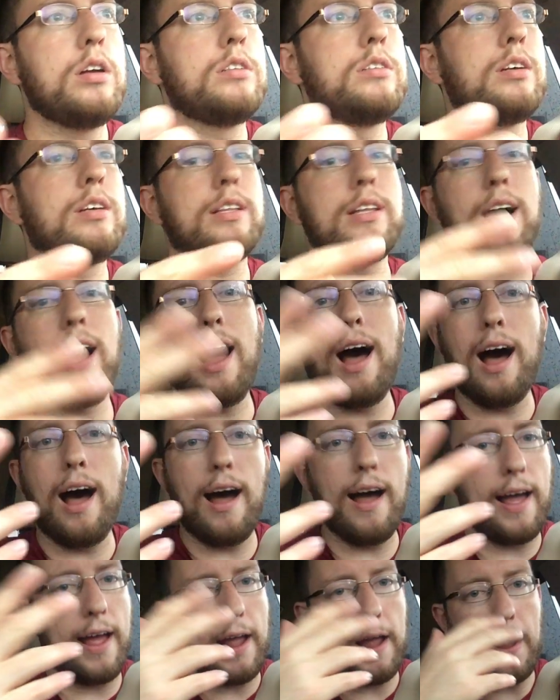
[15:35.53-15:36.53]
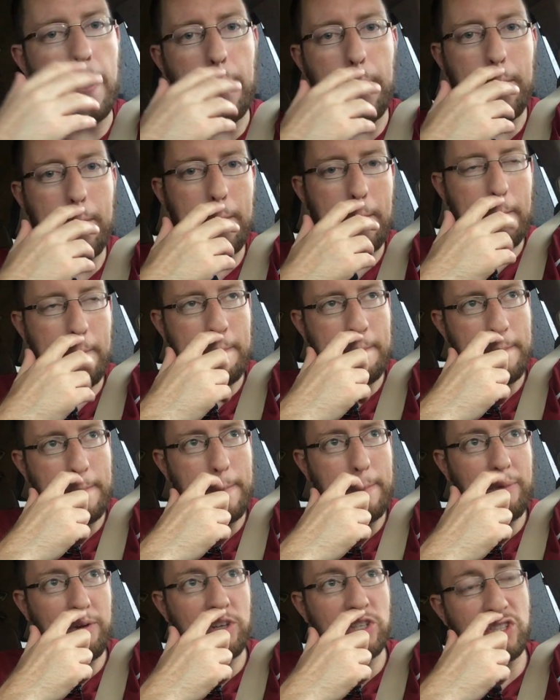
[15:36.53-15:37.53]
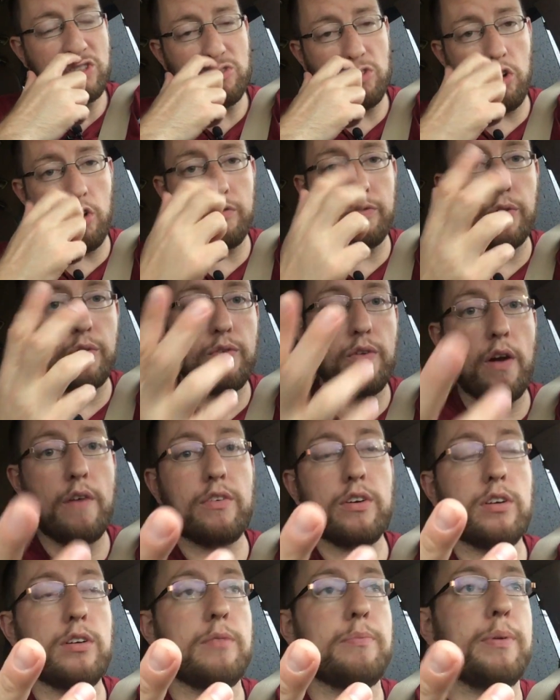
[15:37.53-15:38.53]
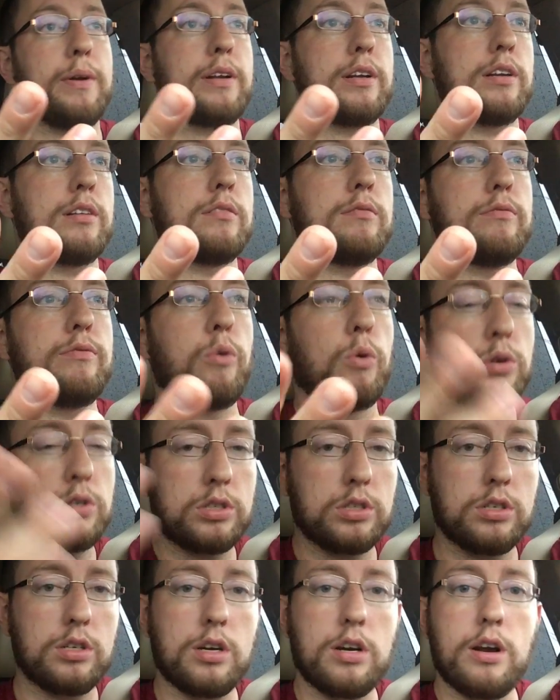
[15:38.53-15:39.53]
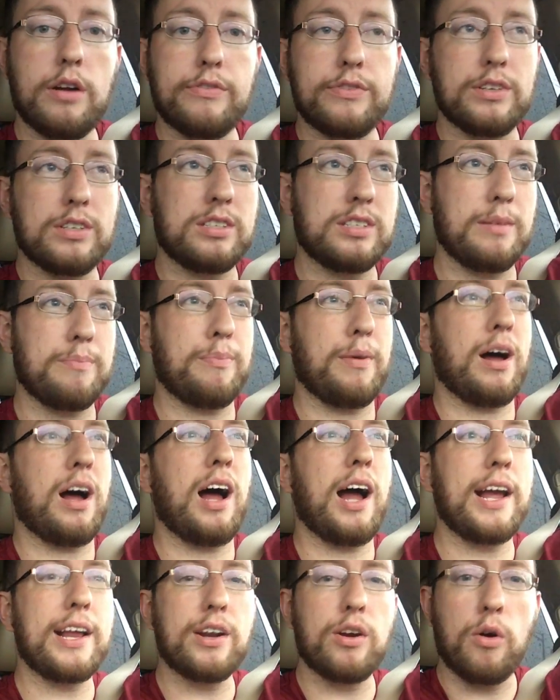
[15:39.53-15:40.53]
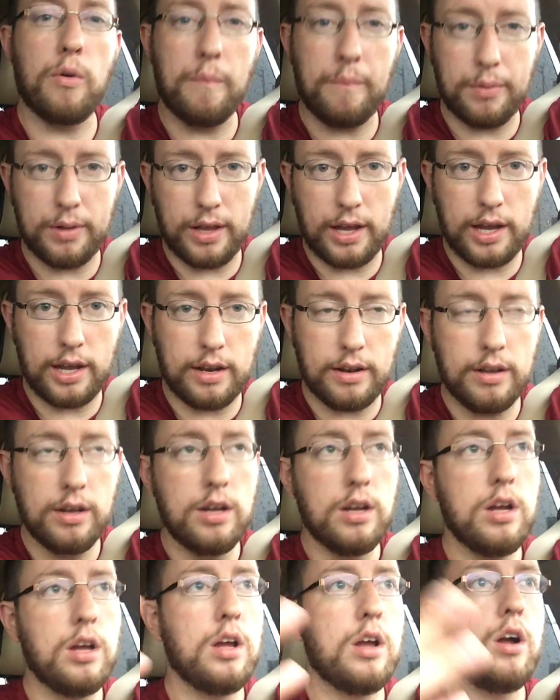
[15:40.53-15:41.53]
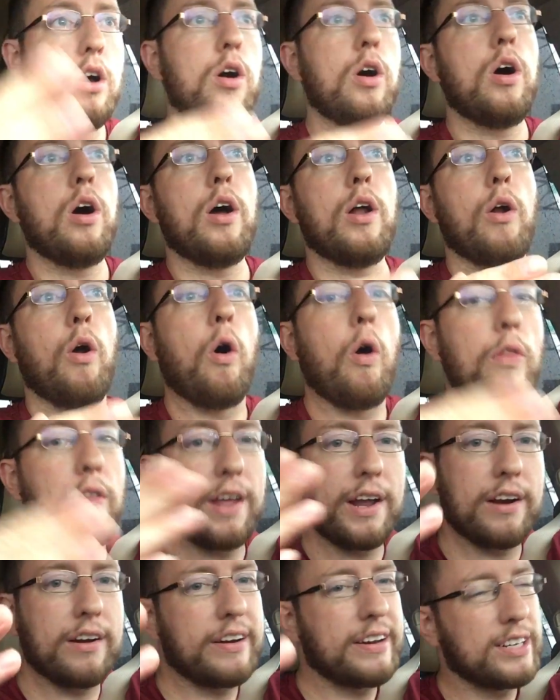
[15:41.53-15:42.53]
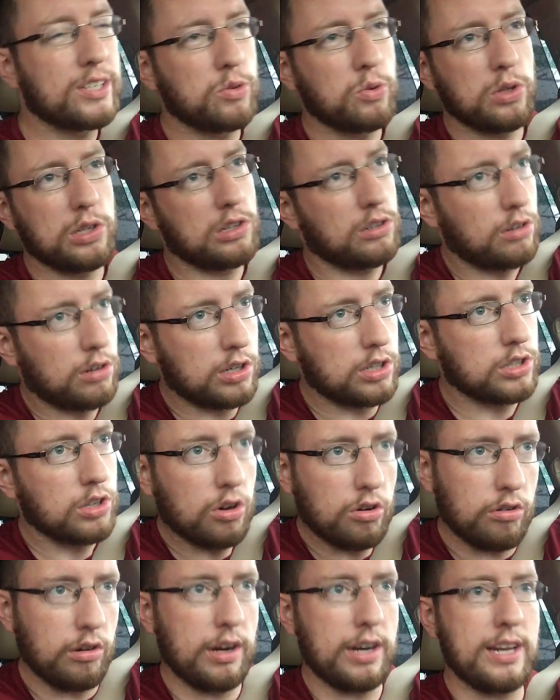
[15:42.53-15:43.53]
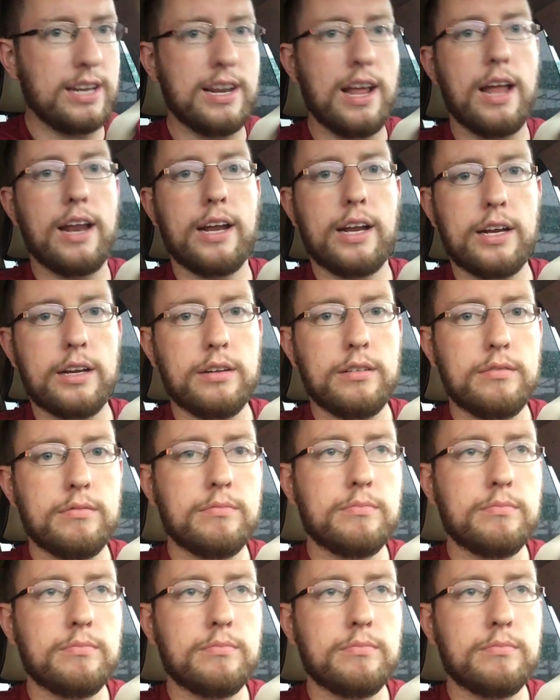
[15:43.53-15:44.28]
to the eye. First of all, if you've ever been fortunate enough to sit behind home plate and all the areas where there is already netting,